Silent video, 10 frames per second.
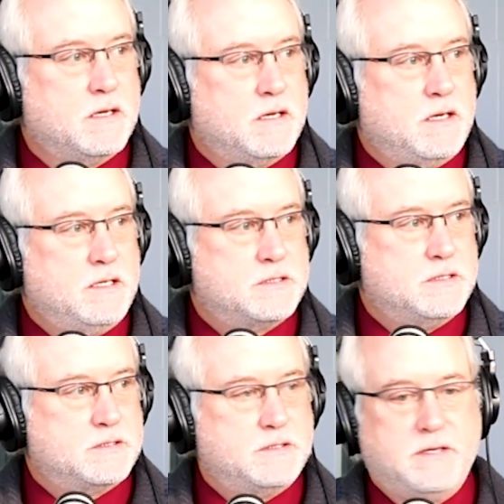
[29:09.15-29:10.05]

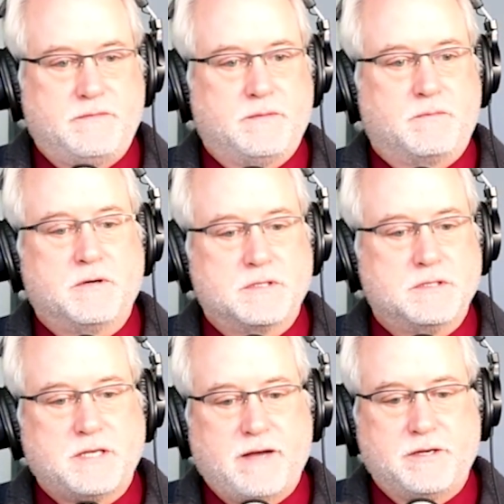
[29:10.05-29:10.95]
It's if the
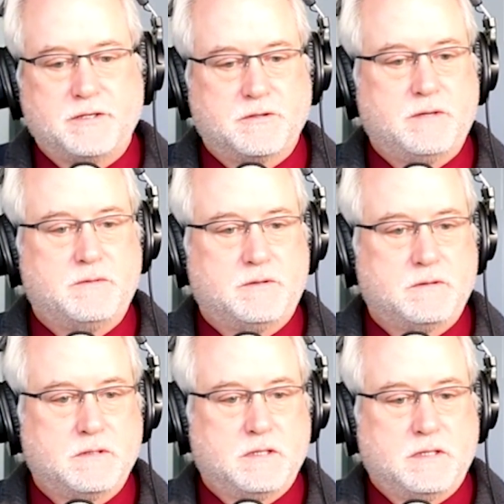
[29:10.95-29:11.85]
person's having
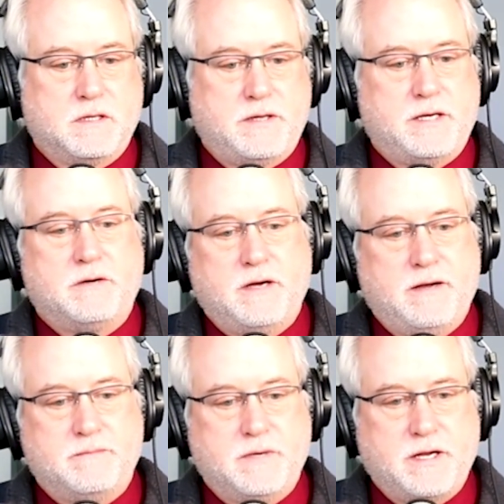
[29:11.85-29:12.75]
trouble, they don't
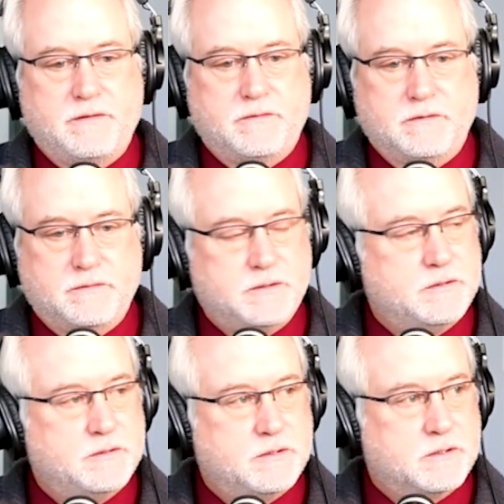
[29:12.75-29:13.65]
have money for
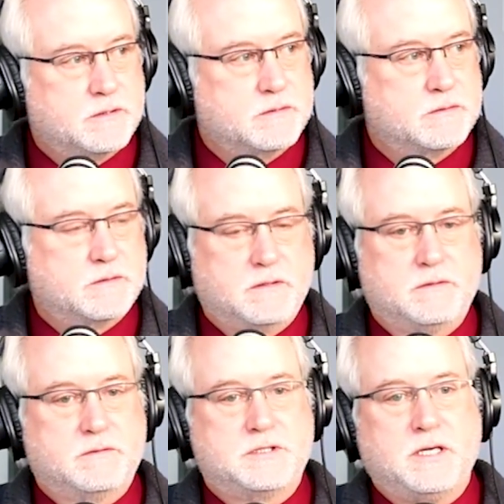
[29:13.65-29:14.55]
food or
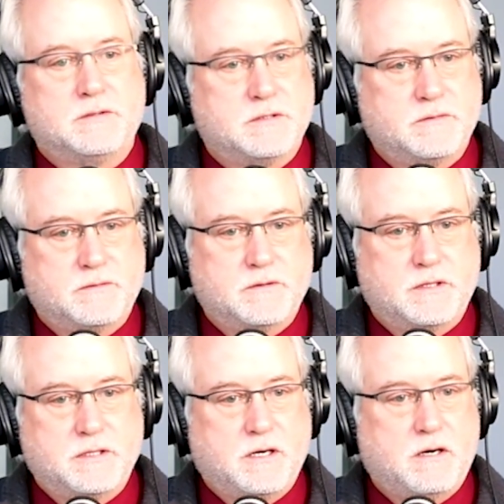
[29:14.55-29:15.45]
shelter for
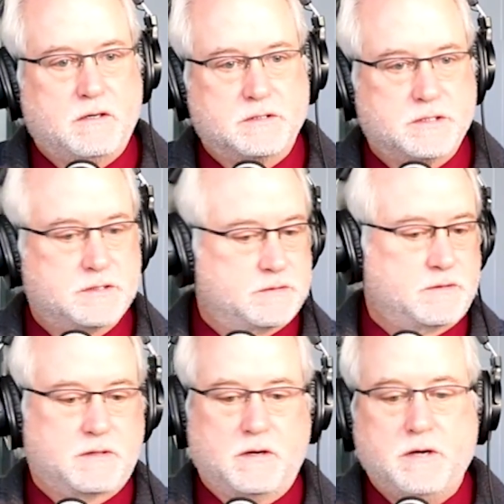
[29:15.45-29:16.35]
their dog, just
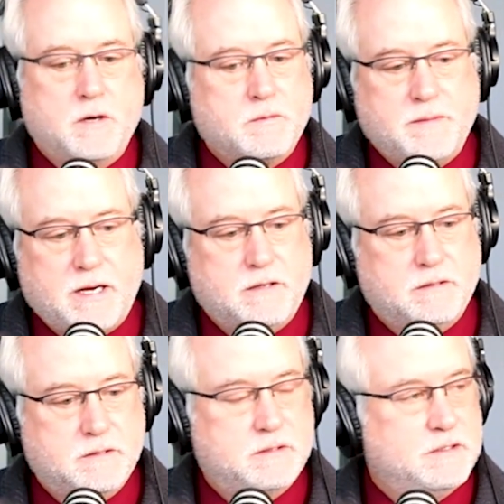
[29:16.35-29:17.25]
go help them out.
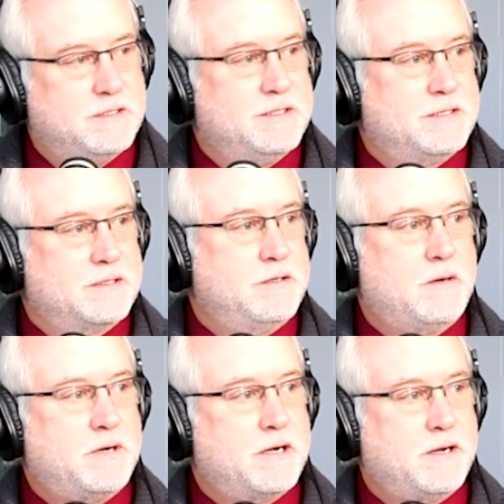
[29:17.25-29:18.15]
Go
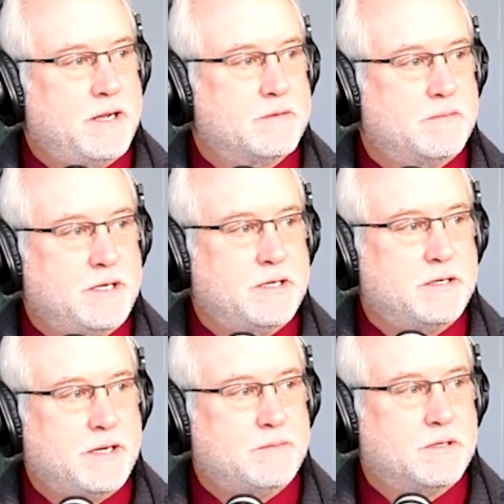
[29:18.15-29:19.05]
help out your neighbor. Be a good
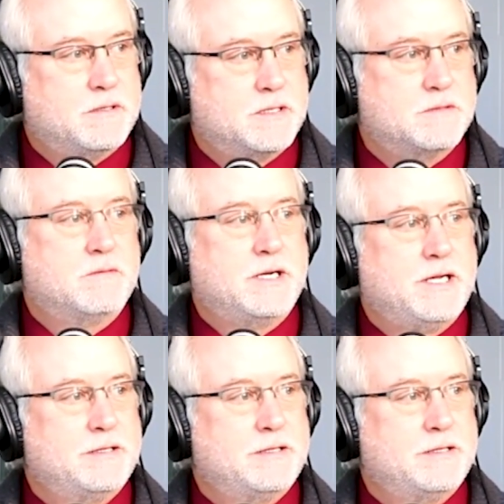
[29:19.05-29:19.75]
neighbor. That's what we need.